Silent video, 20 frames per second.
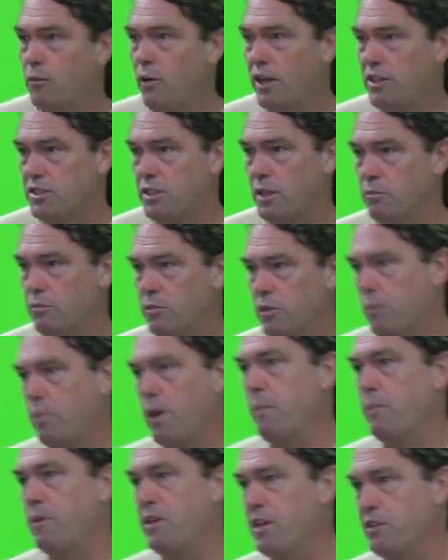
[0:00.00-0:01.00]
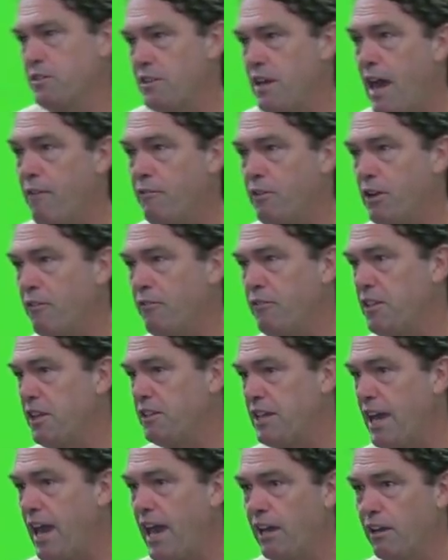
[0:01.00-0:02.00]
winds up your puppy doesn't have enough in the
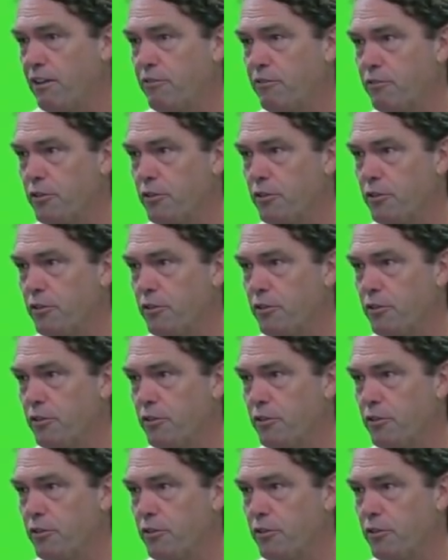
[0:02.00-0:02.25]
tank